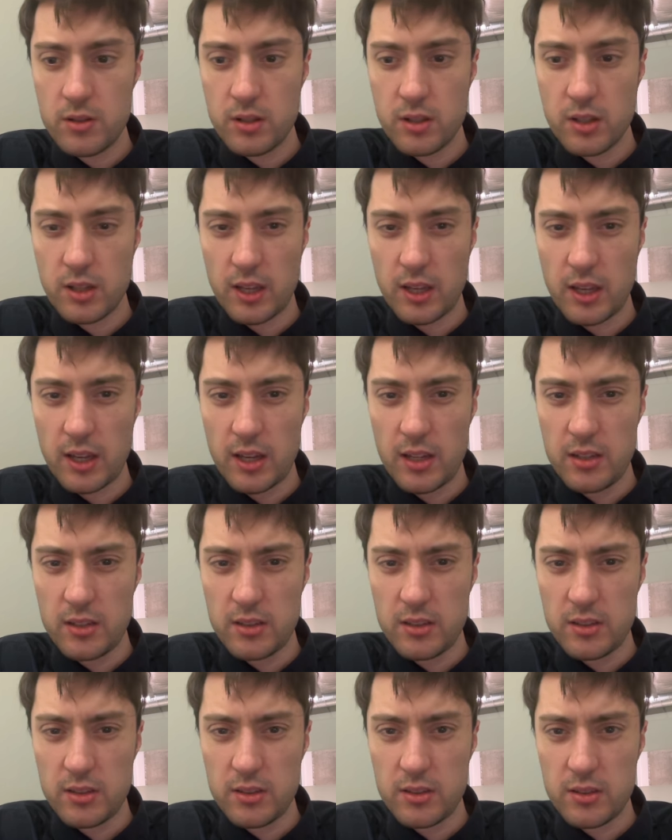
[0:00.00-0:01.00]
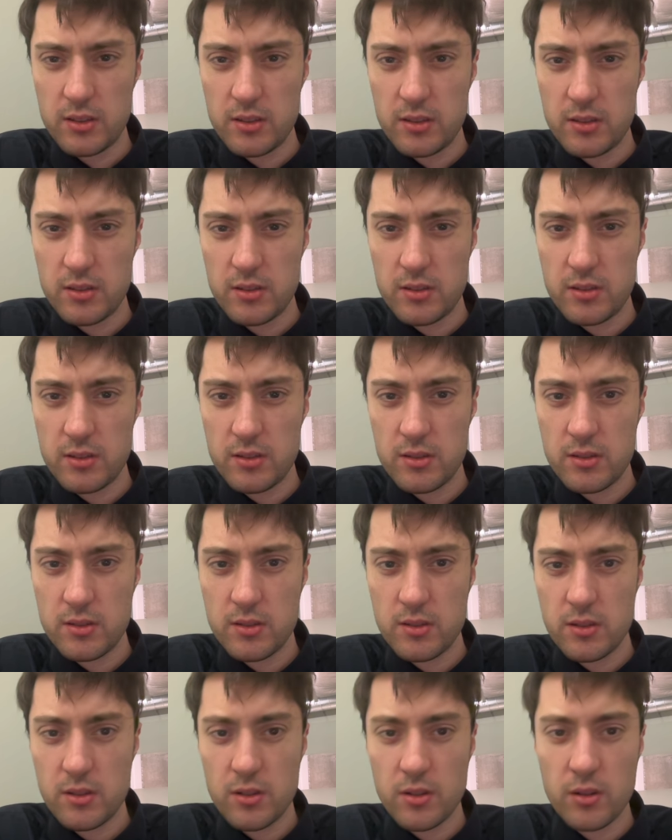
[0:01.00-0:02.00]
get.
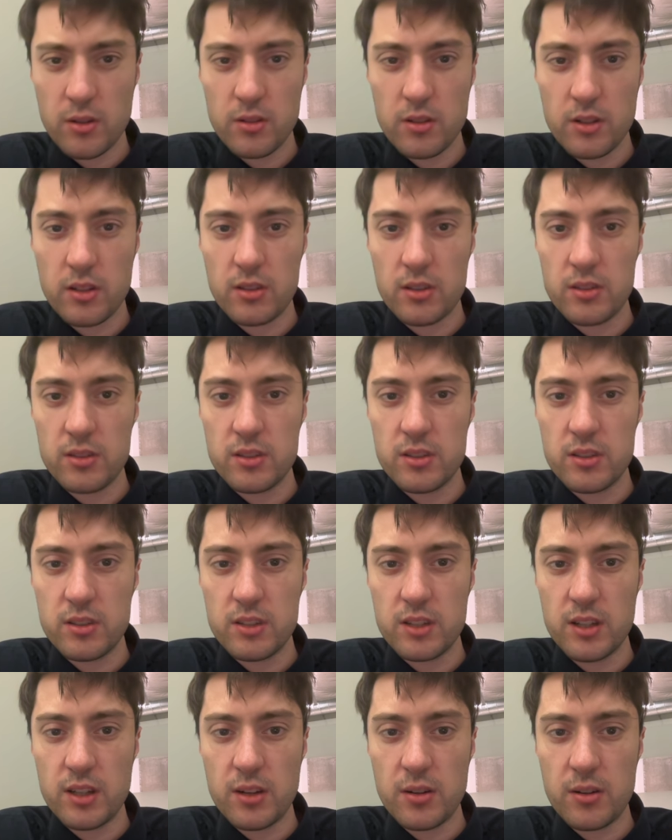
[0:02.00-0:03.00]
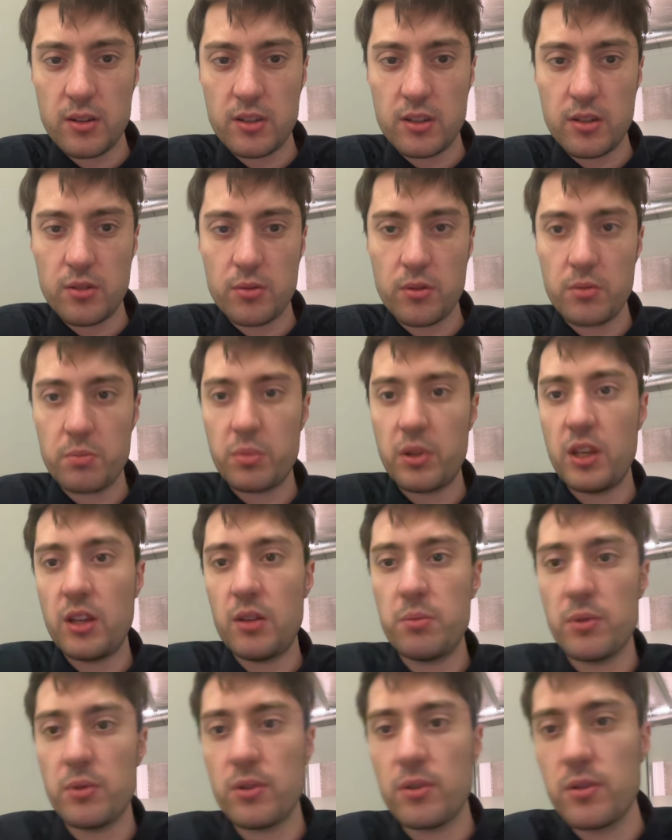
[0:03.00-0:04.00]
Hold on, let's see how I did it with
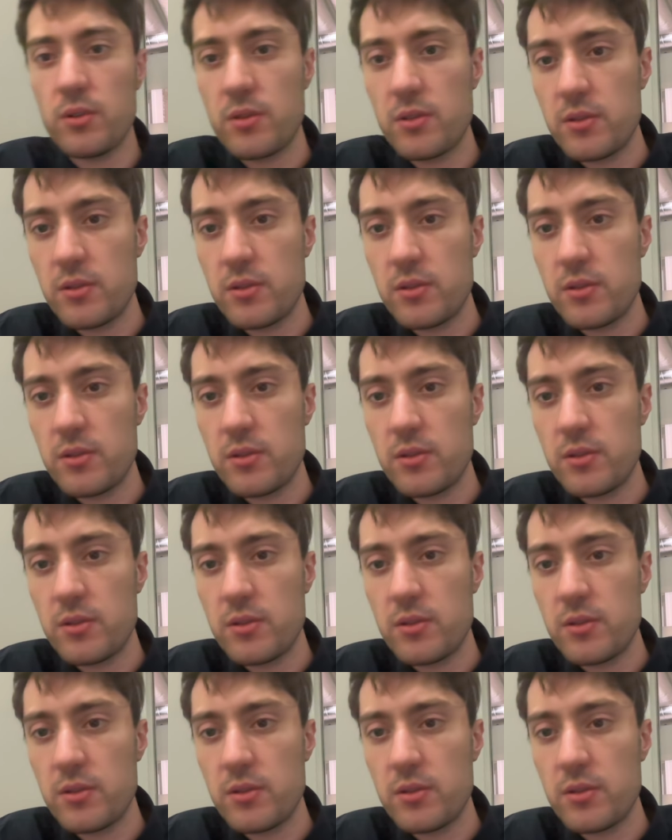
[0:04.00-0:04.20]
people.